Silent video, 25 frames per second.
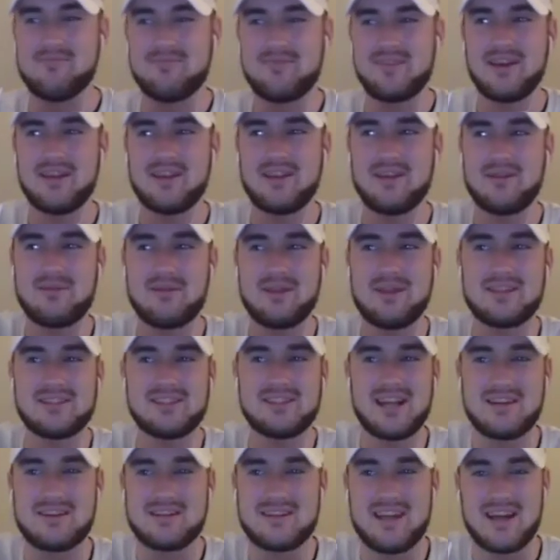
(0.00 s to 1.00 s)
It's
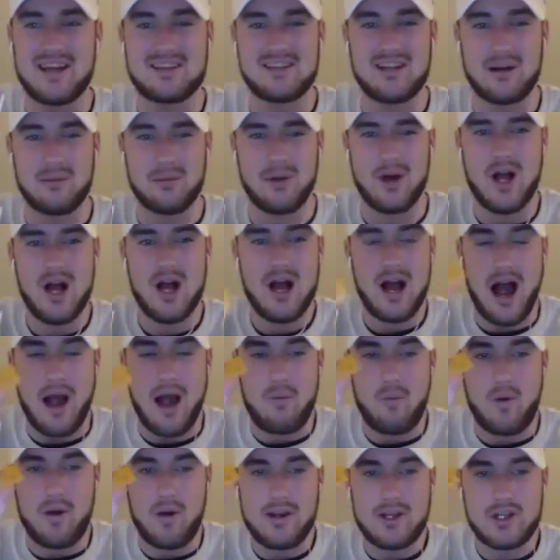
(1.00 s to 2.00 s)
not terrible. I
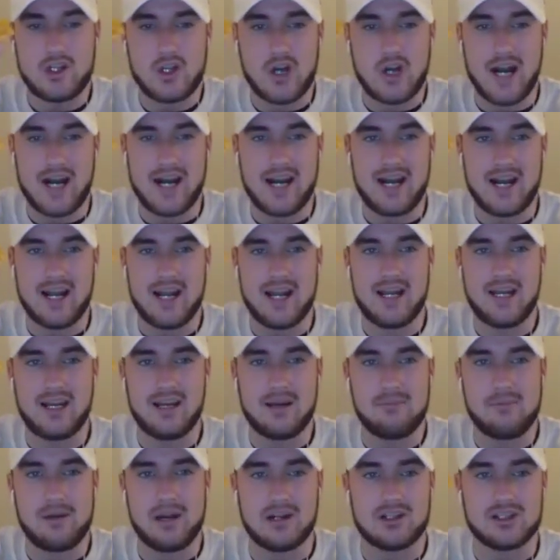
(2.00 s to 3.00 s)
want to try it in
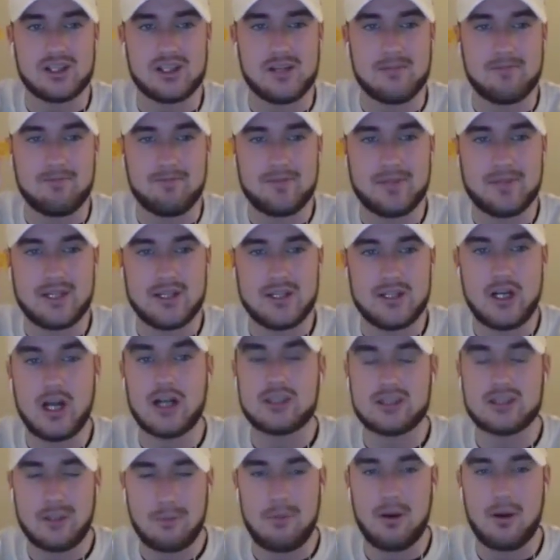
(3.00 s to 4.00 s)
comparison,
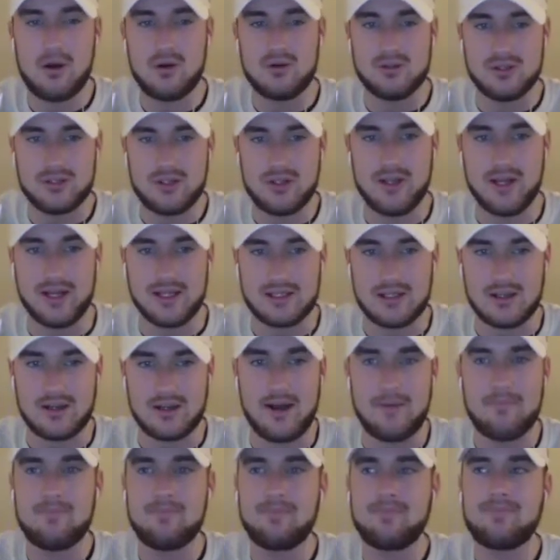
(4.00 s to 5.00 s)
juxtaposed to this.
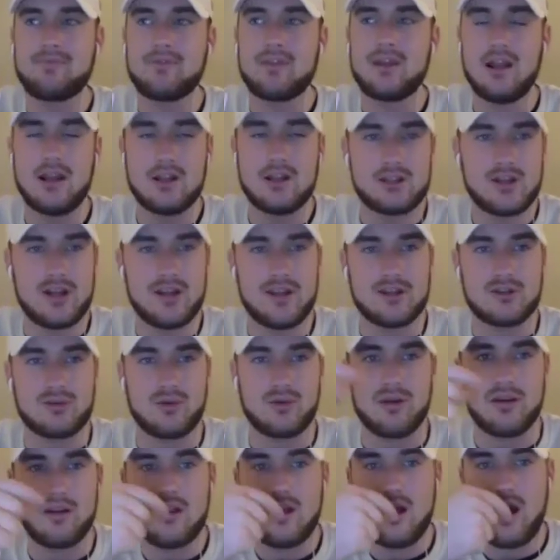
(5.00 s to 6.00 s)
Okay, let's try this one.